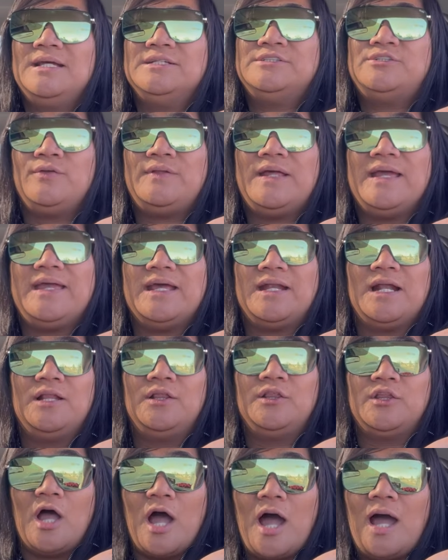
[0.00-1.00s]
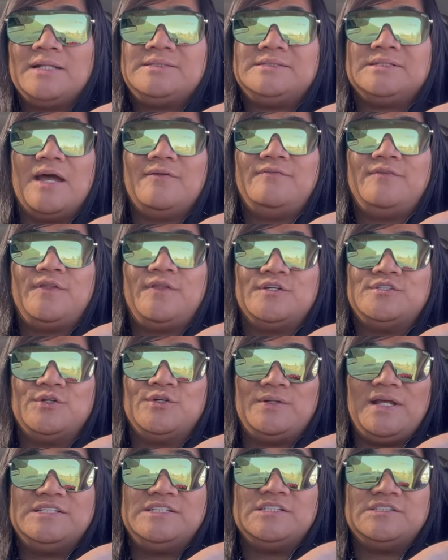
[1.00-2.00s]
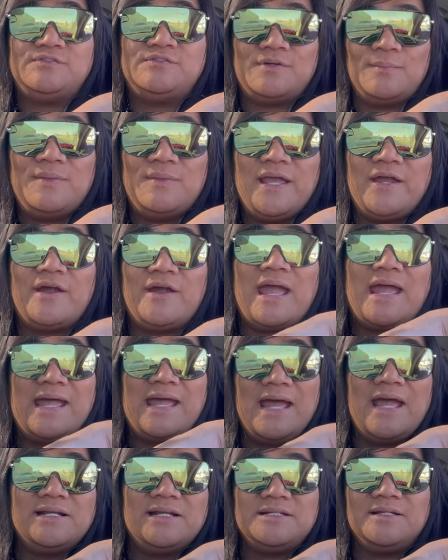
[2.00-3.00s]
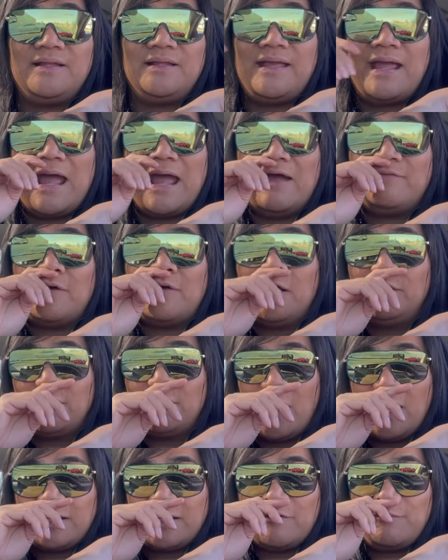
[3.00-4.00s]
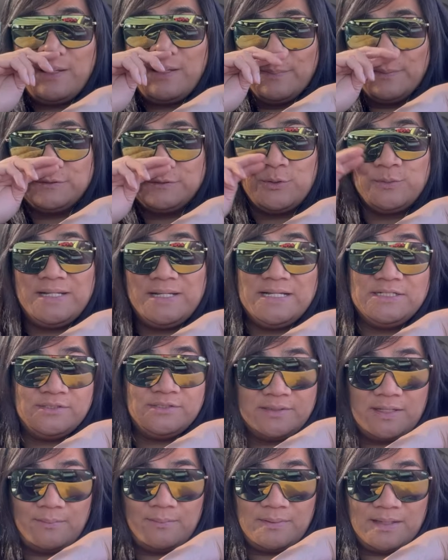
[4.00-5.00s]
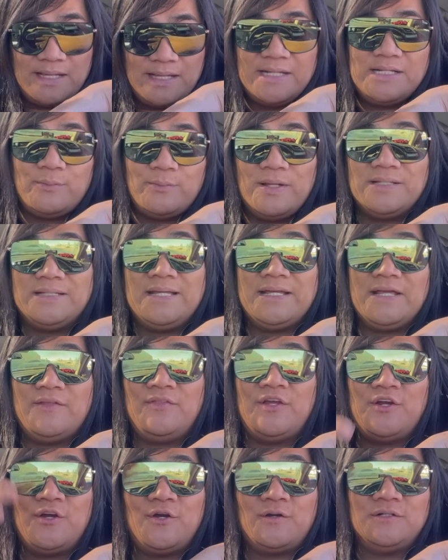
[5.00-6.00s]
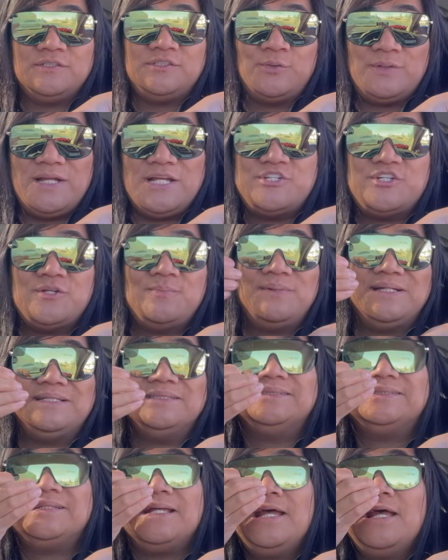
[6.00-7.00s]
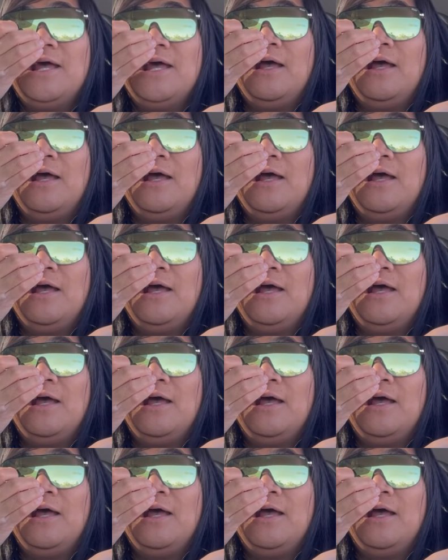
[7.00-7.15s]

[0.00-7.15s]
So they get a lot of their donations from there, and they have a lot of people donating to them anyway, like in their donation bins.